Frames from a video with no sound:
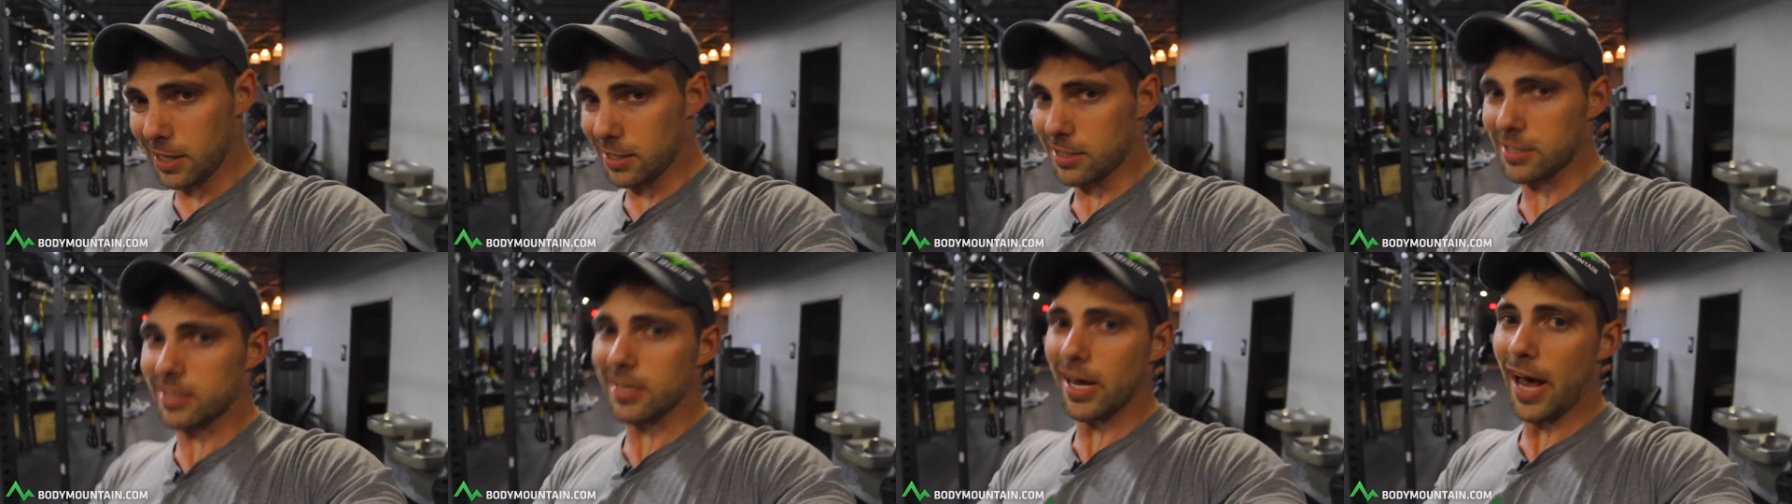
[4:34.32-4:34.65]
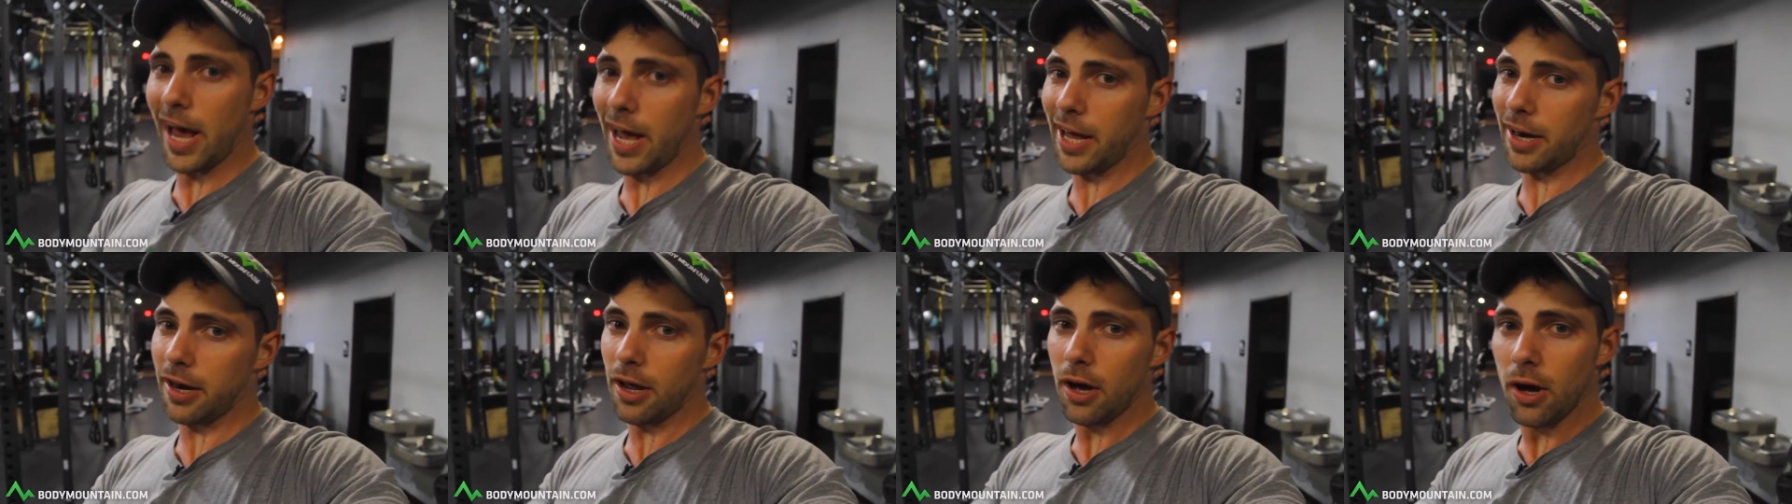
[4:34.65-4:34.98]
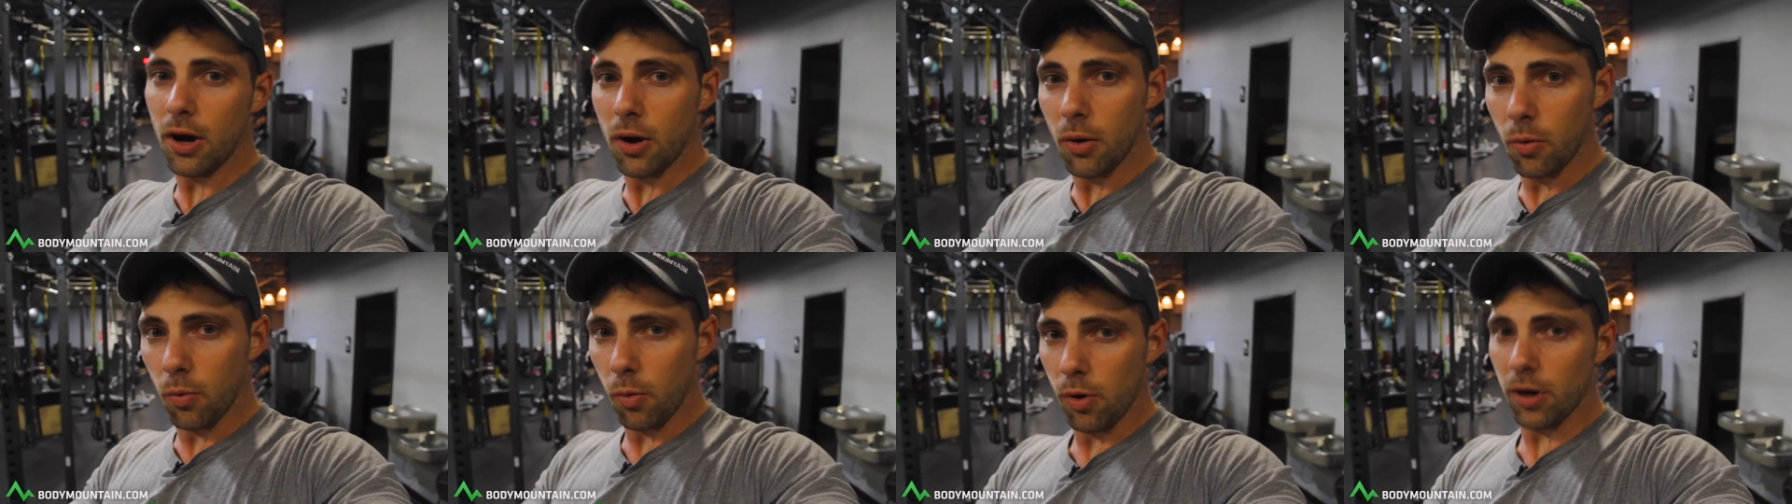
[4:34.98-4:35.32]
inside
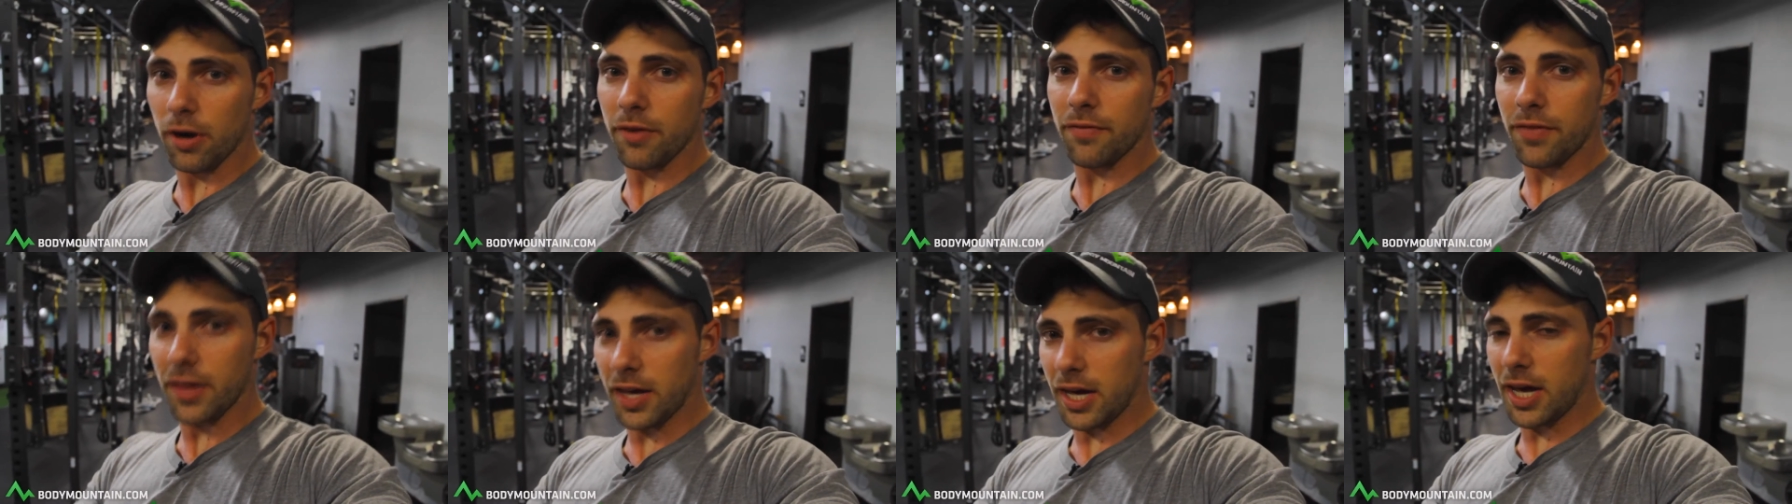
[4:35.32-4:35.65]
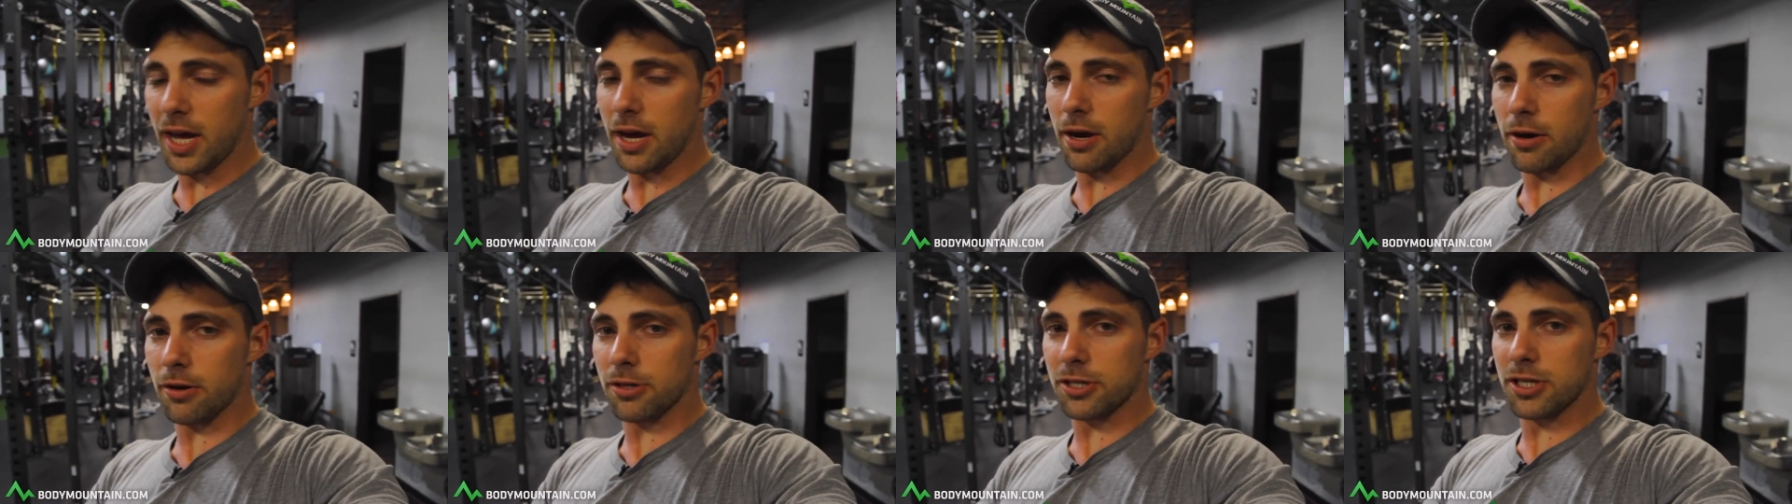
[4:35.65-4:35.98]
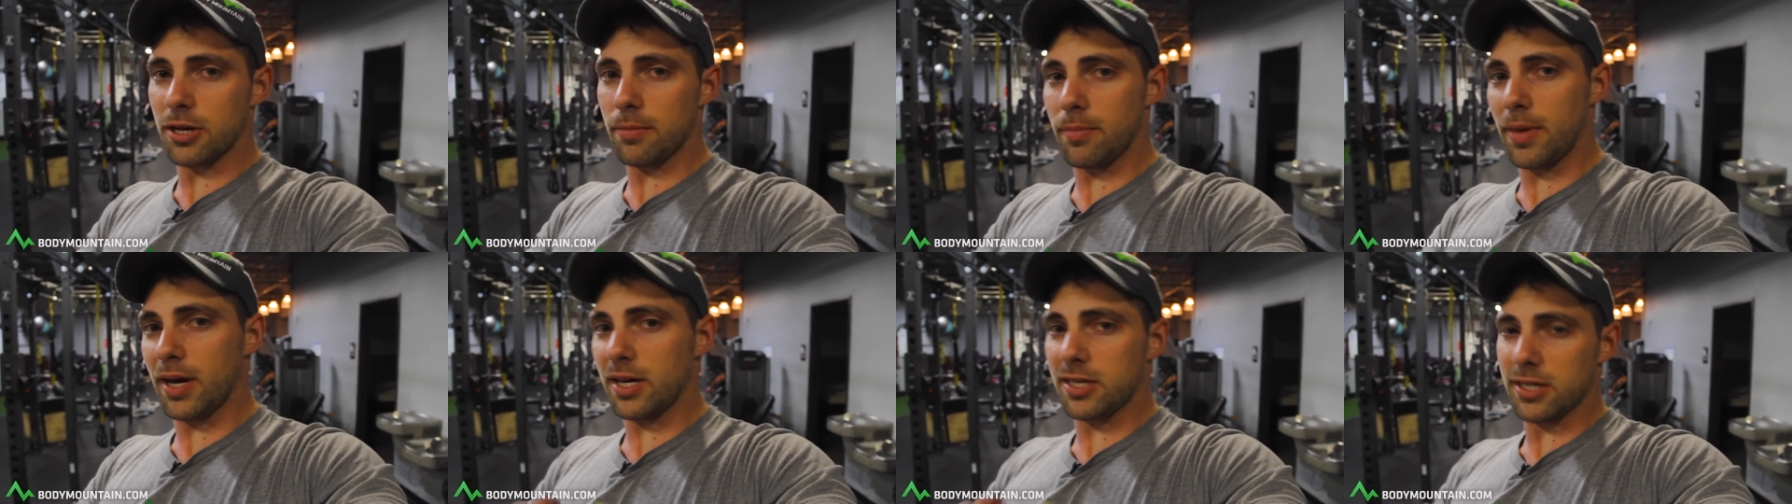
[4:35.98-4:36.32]
one of the gears
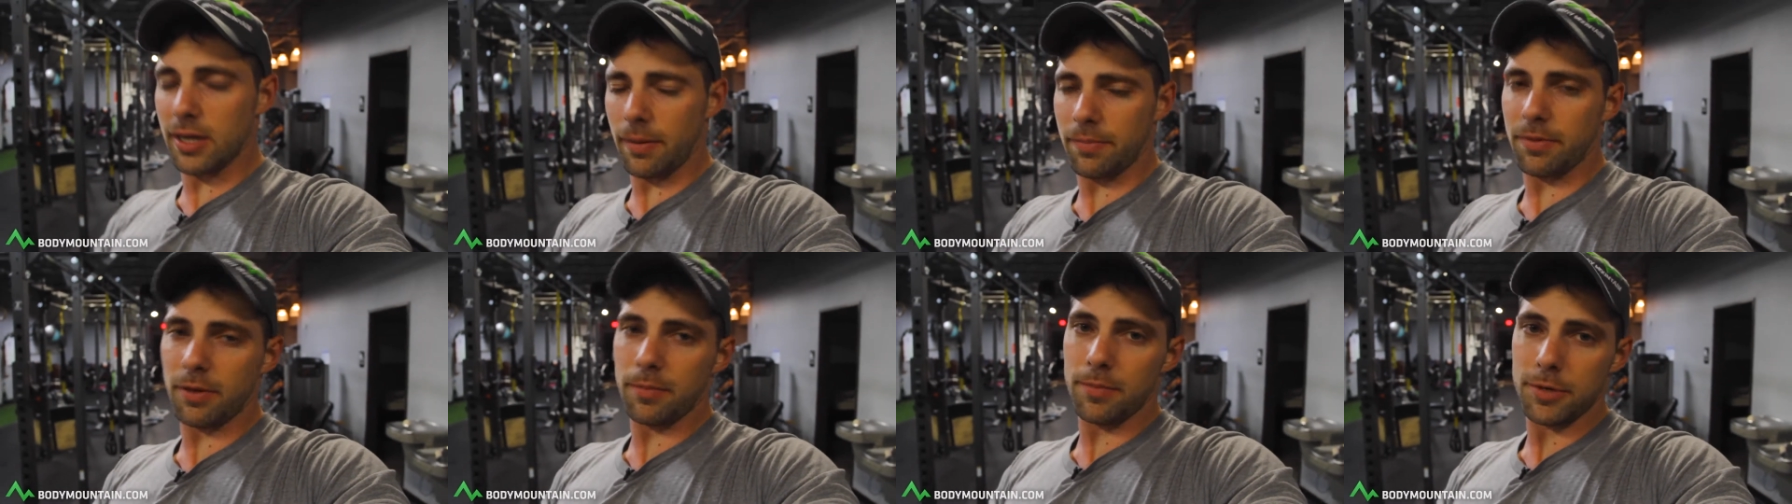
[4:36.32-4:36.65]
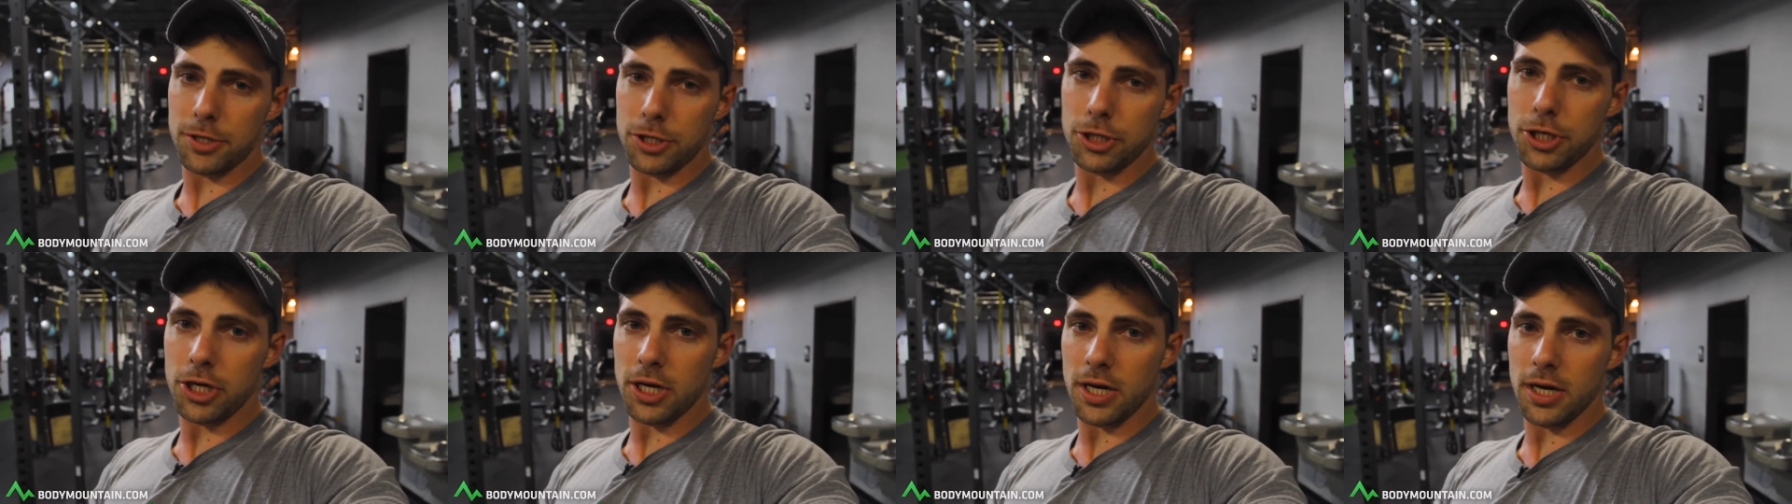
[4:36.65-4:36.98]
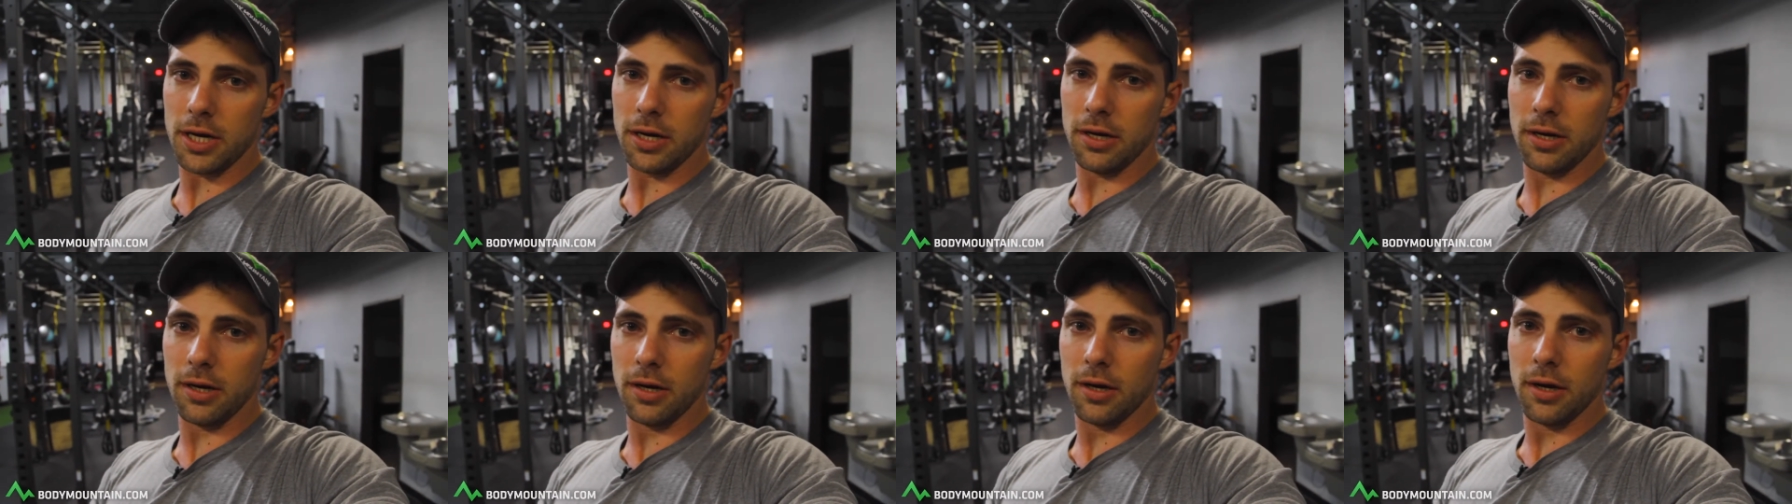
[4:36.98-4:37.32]
that makes up the
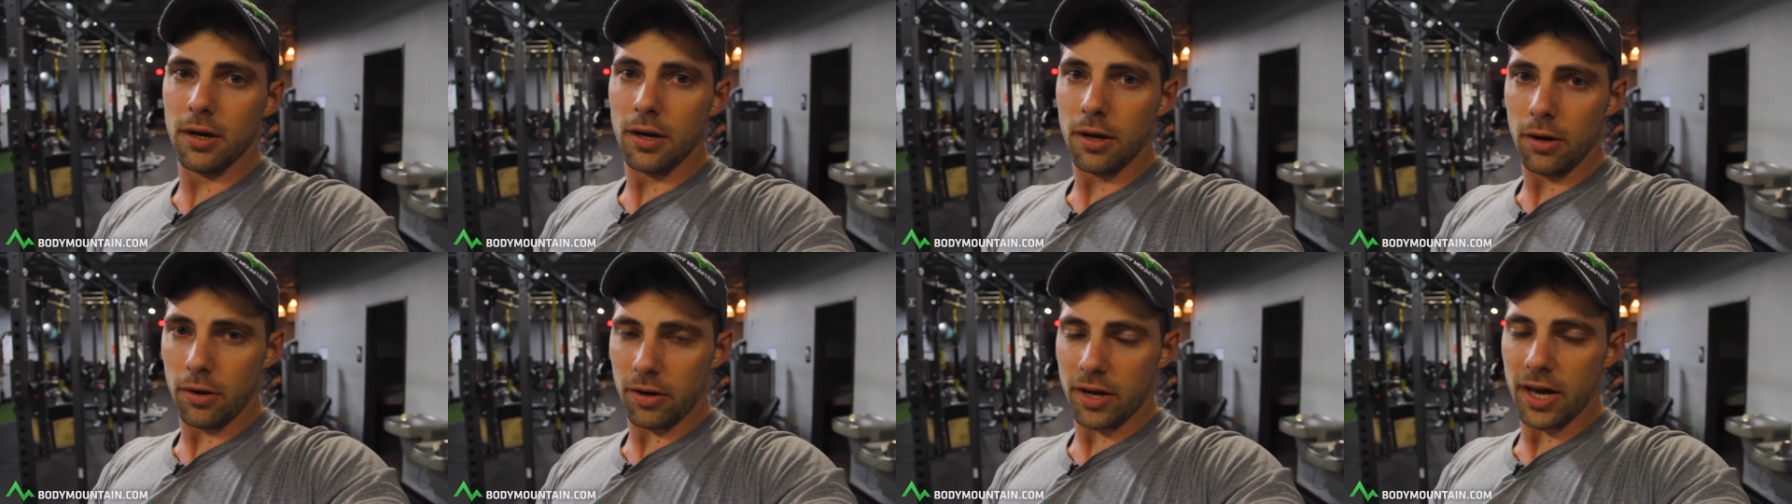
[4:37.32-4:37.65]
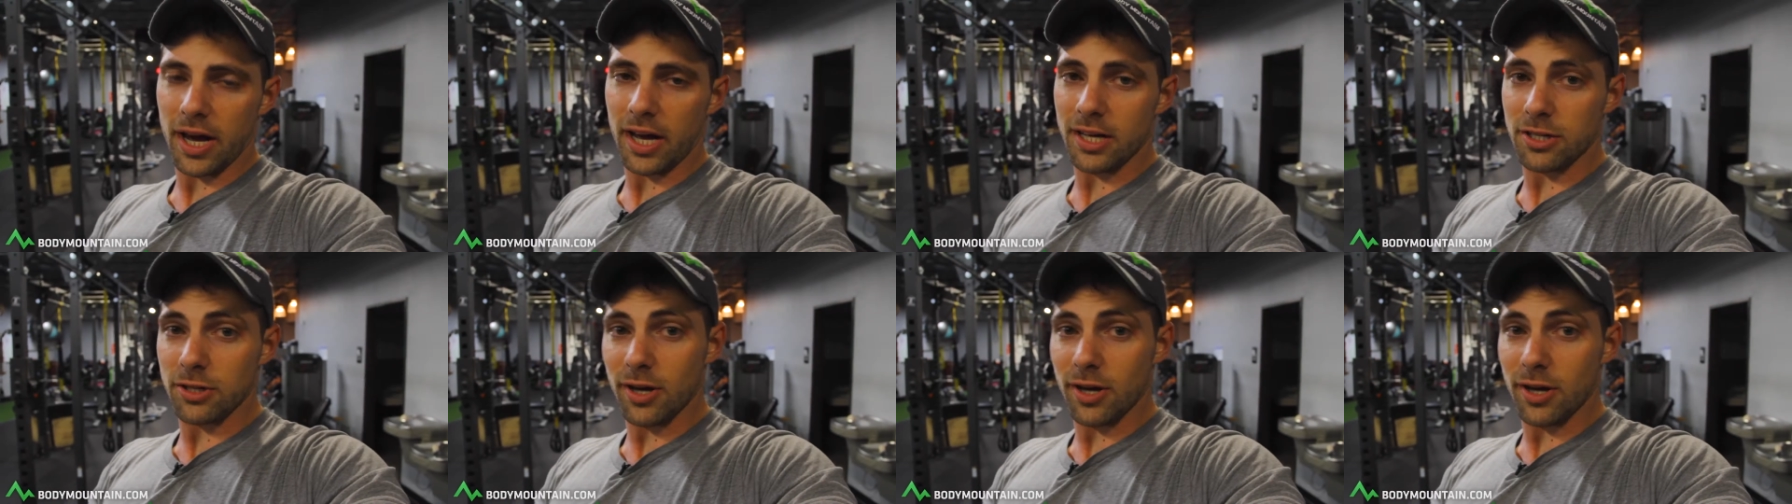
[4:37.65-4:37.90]
machine. Okay,